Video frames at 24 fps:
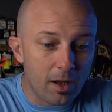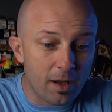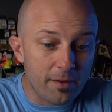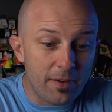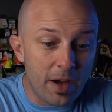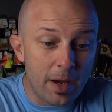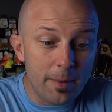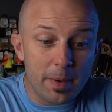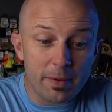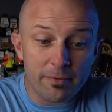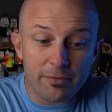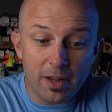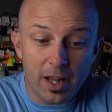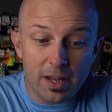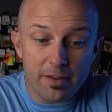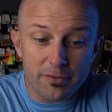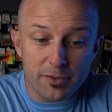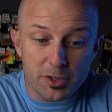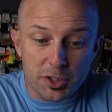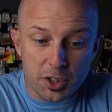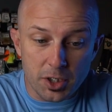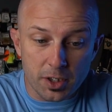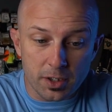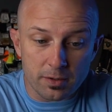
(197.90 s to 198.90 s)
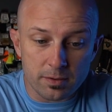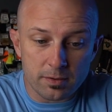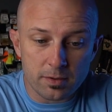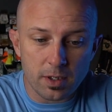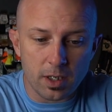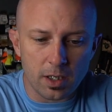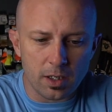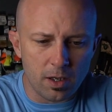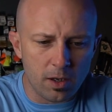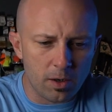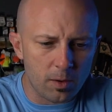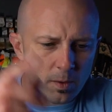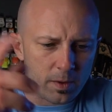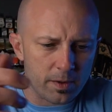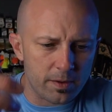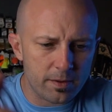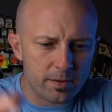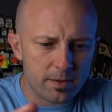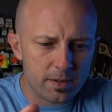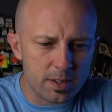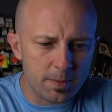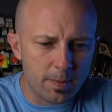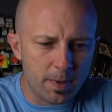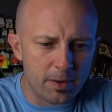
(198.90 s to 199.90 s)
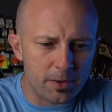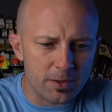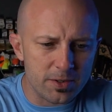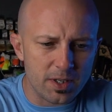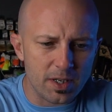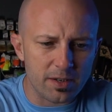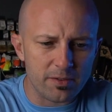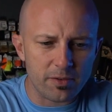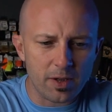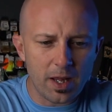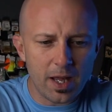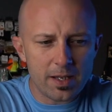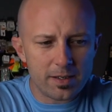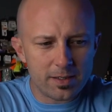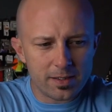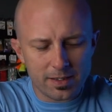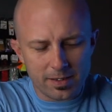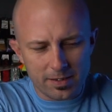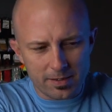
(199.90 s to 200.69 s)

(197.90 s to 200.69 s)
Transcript: have I been fly fishing? Along with some other stuff. Well,